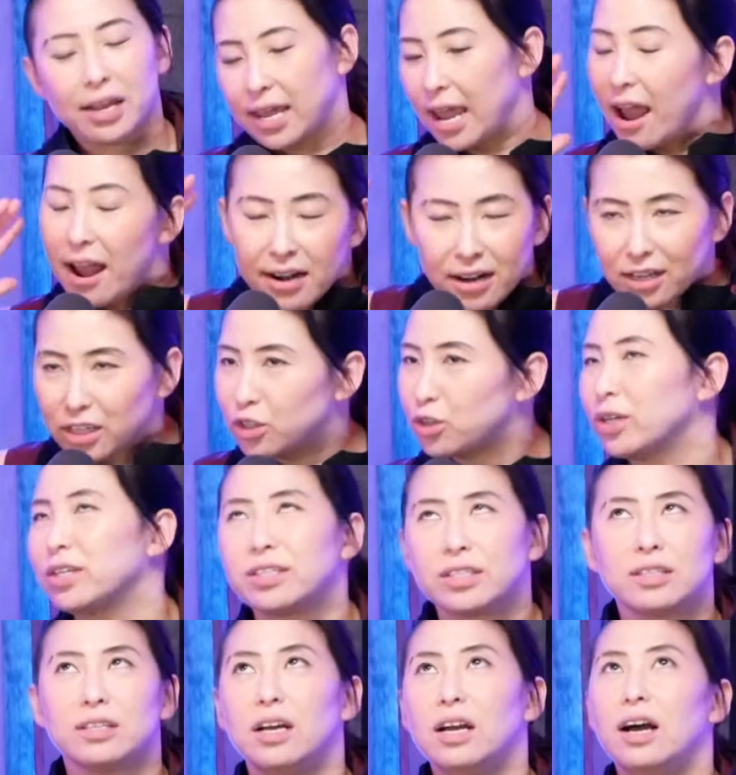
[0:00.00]
cannot
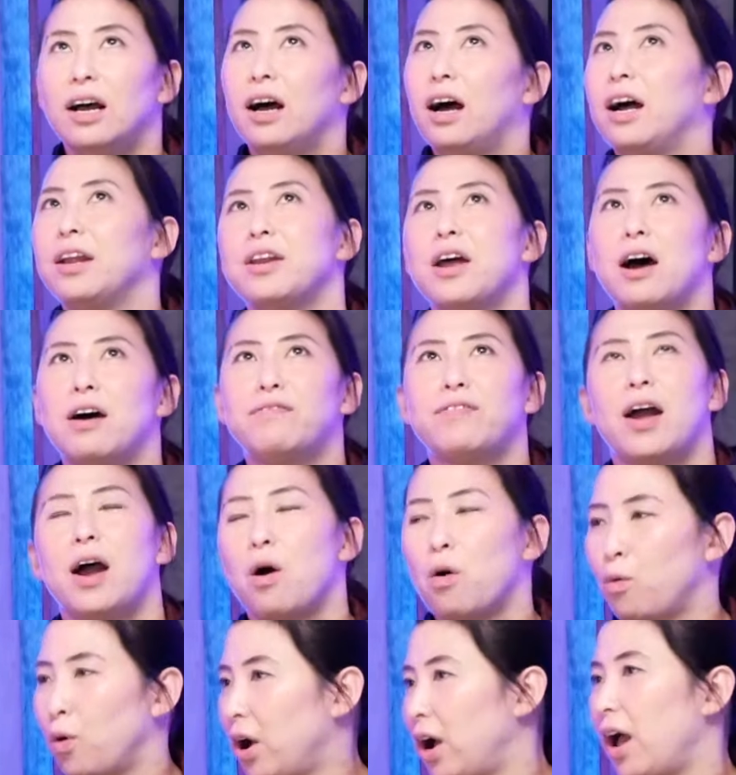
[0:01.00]
stress enough
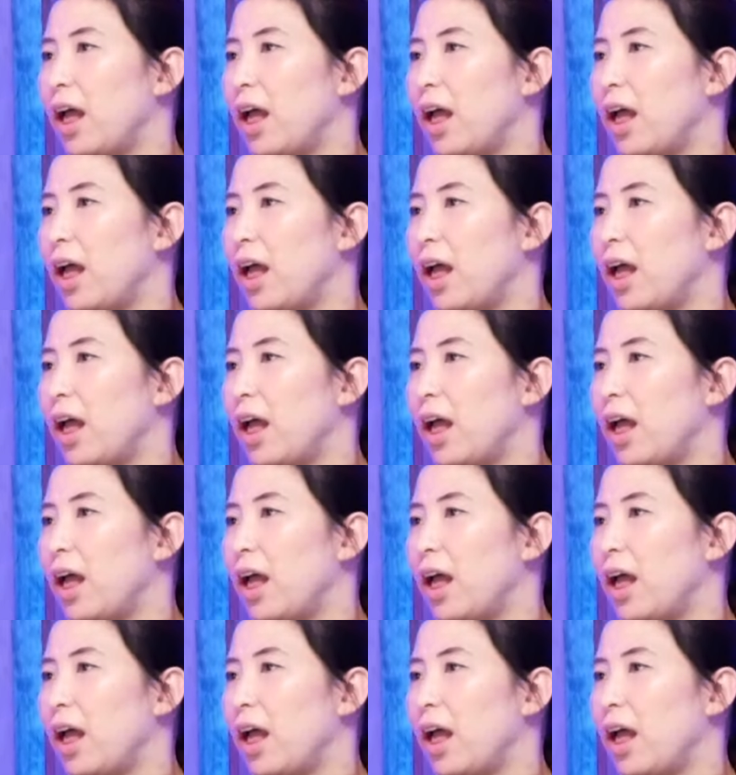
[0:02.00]
how